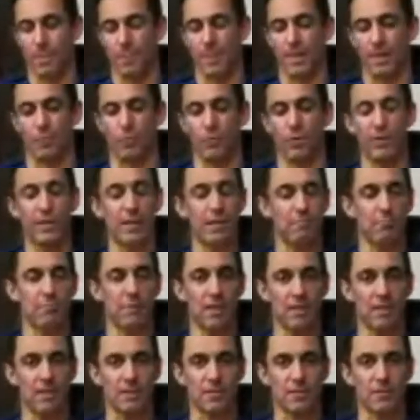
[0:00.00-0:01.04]
And what that
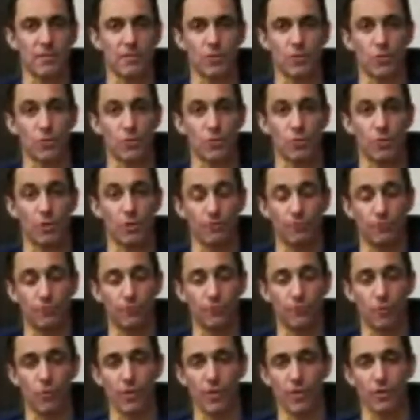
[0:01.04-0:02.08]
means is you
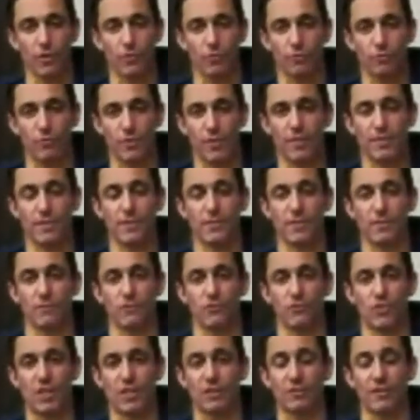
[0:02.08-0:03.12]
avoid the risks of
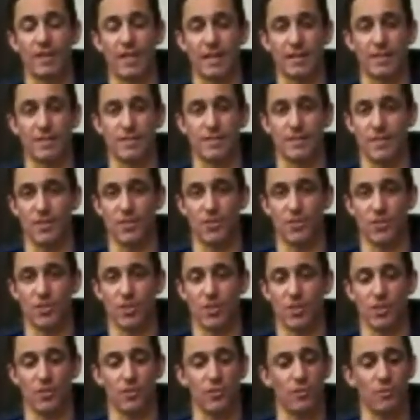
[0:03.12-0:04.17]
general
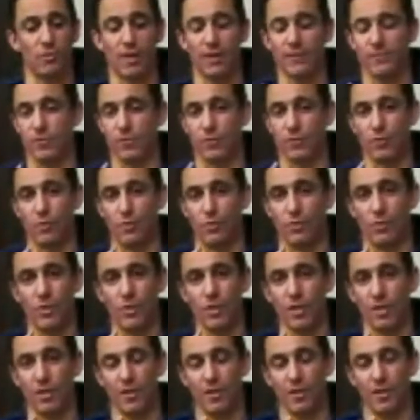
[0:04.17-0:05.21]
anesthesia. You don't have to go
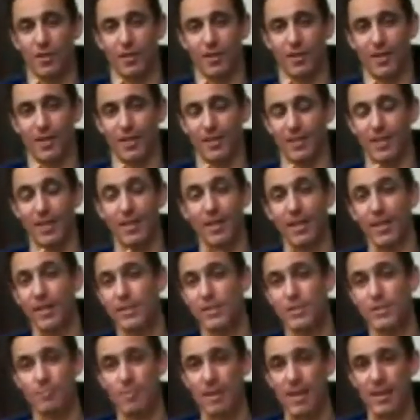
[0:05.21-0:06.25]
and get
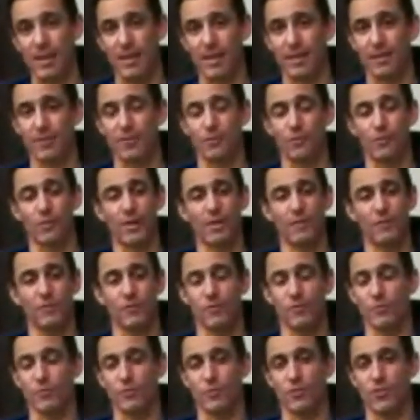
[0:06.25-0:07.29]
intubated. You don't have to
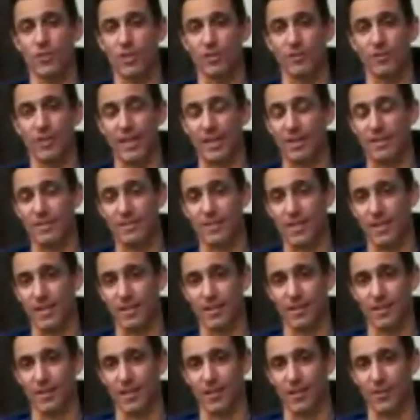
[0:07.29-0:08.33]
use a general
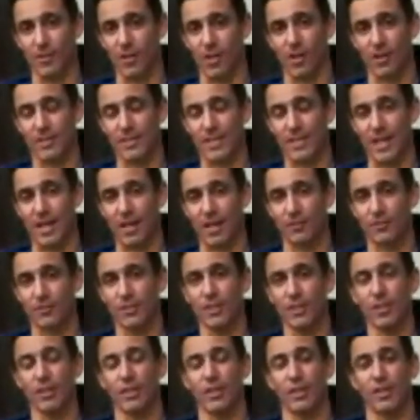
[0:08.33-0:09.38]
anesthetic and get knocked out.
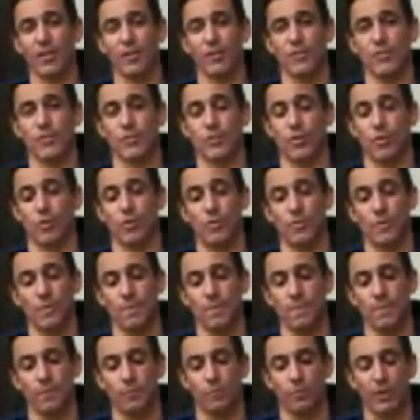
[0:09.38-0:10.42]
And so
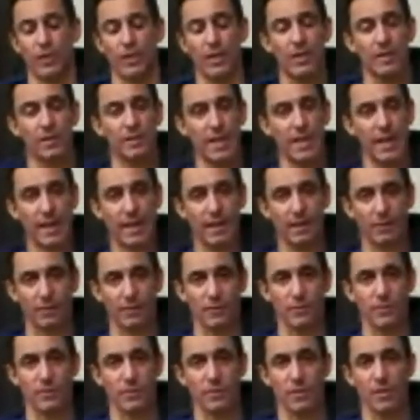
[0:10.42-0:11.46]
what it
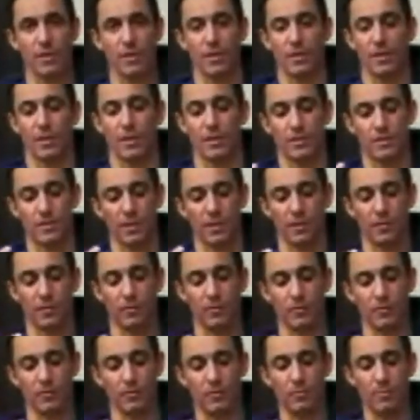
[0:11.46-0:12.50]
entails is that
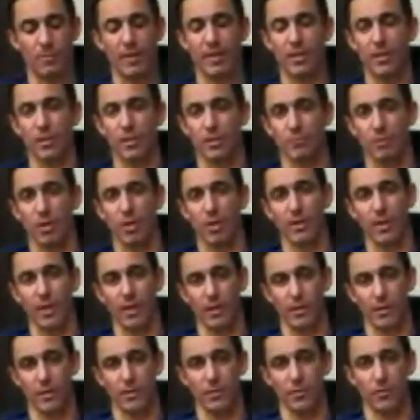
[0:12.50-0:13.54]
depending on the body
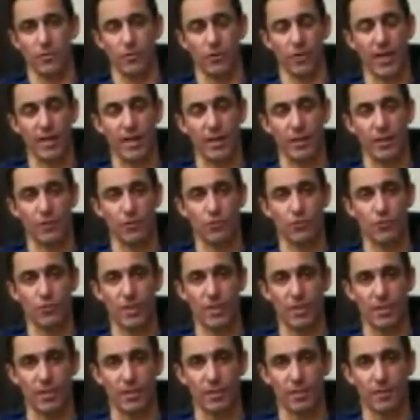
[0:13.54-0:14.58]
area that you've been
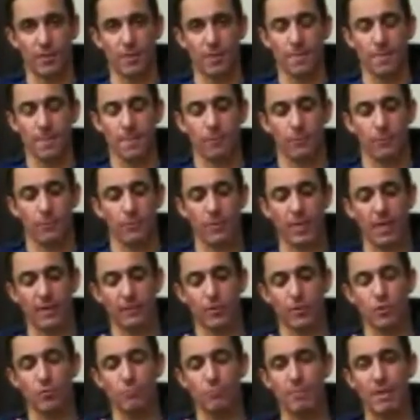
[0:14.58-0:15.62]
treated, we have a
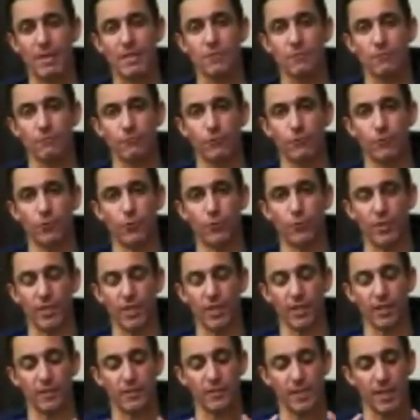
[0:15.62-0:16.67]
tumescent fluid
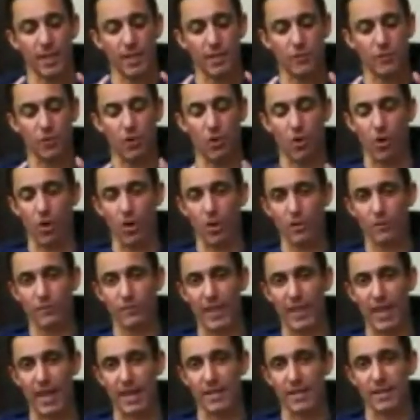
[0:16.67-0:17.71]
that contains all of
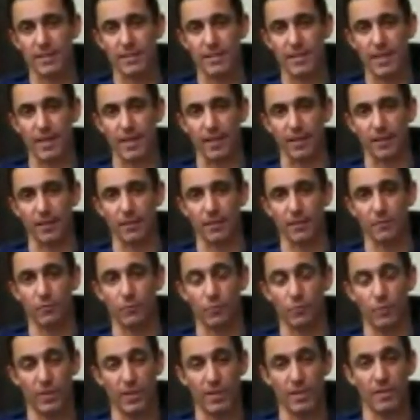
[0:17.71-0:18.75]
the anesthetic
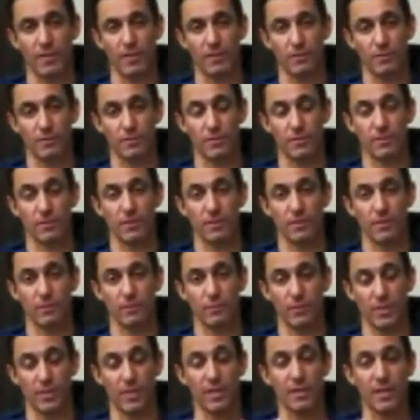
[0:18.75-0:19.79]
within
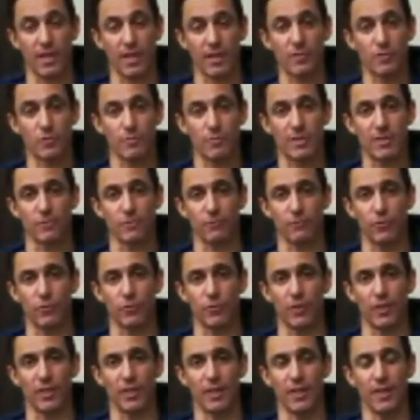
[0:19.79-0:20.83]
that tumescent
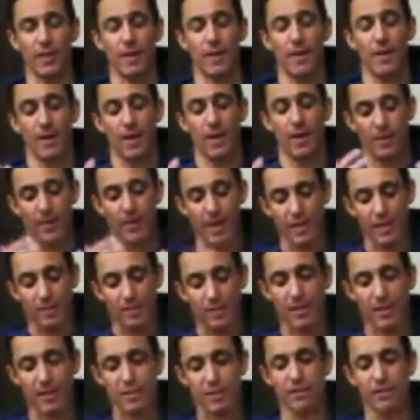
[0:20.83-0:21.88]
fluid. And that is
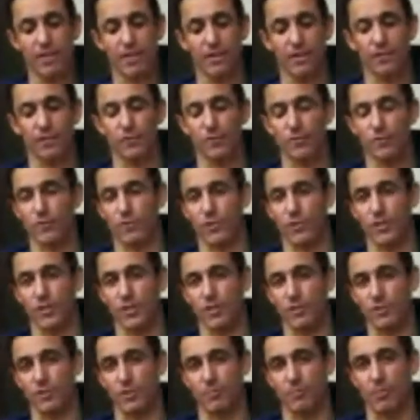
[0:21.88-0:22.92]
basically inserted
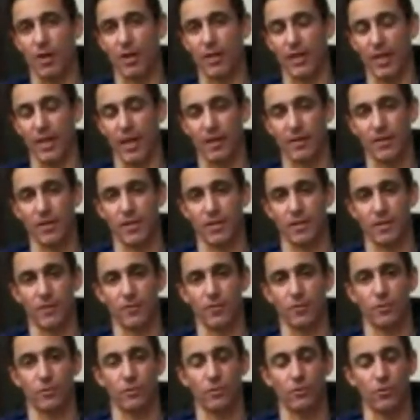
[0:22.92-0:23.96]
into the body area that
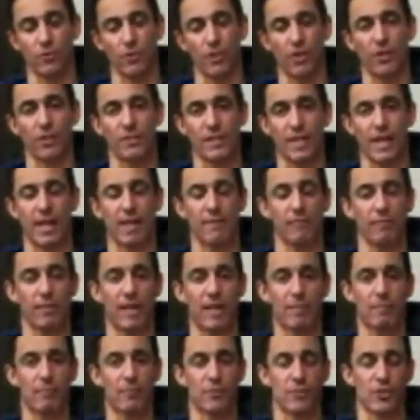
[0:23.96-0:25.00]
you're looking to have
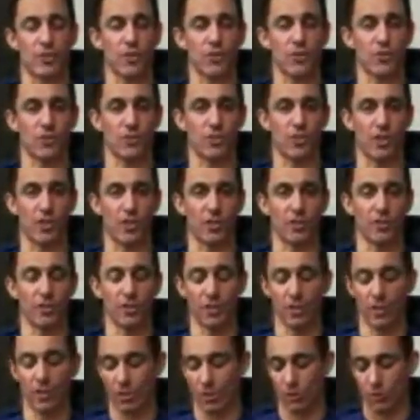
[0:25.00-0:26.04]
liposuction done.
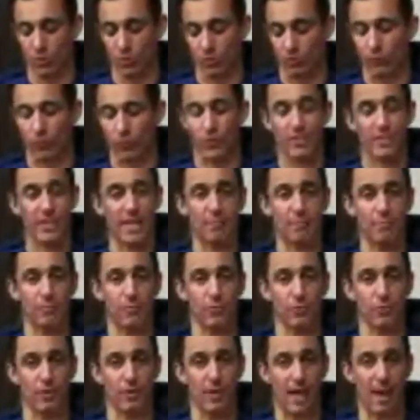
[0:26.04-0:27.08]
So for
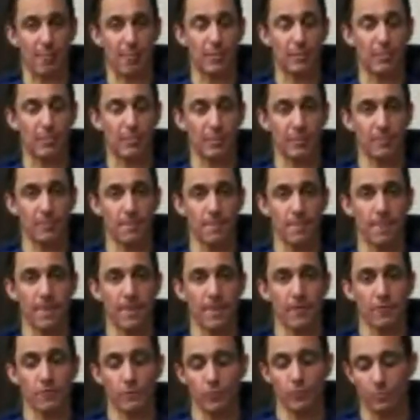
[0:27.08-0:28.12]
example, your abdomen
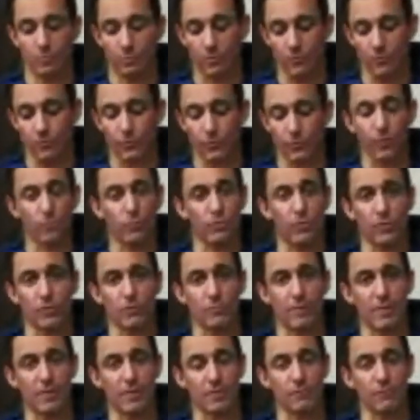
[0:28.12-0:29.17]
would be filled with the
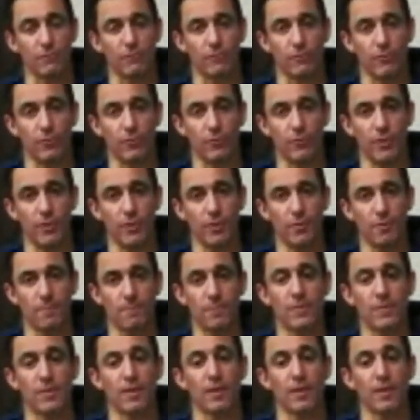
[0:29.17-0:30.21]
tumescent fluid,
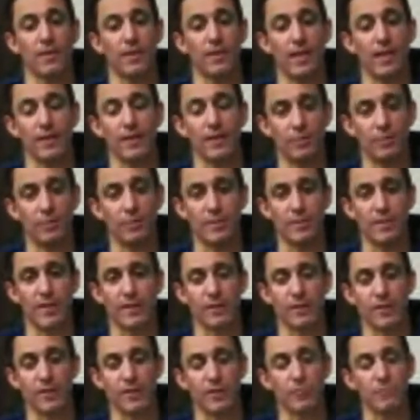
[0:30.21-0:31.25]
and that enables that
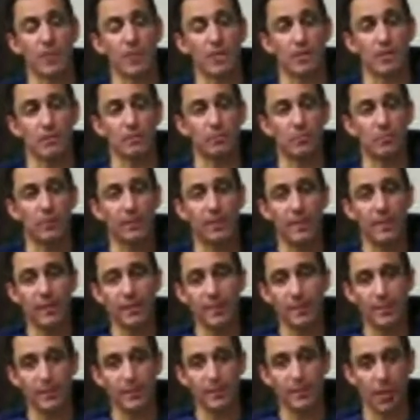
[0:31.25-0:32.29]
area to be
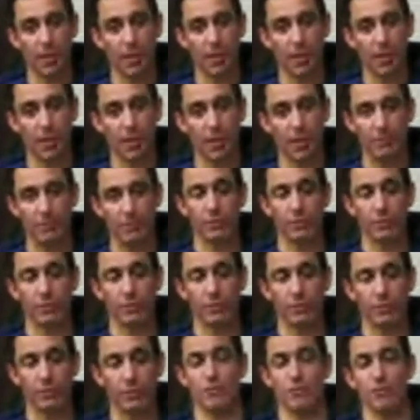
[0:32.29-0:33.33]
completely numb, which
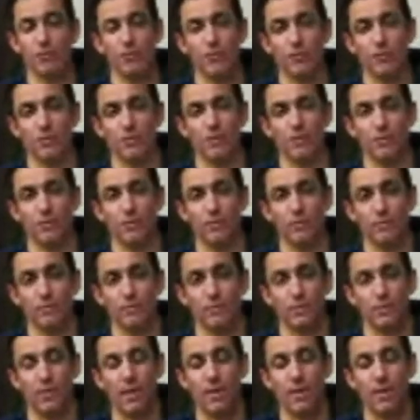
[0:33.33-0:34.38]
enables the
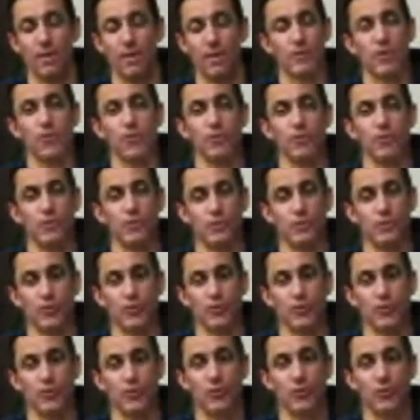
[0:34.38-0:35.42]
liposuction
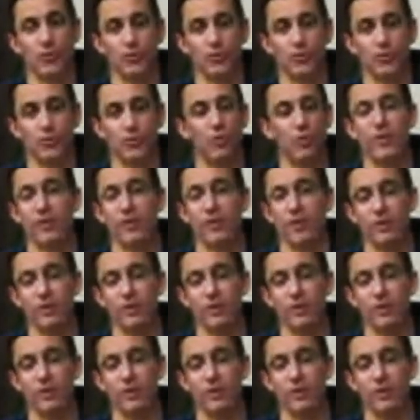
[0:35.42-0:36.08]
surgeon to go in there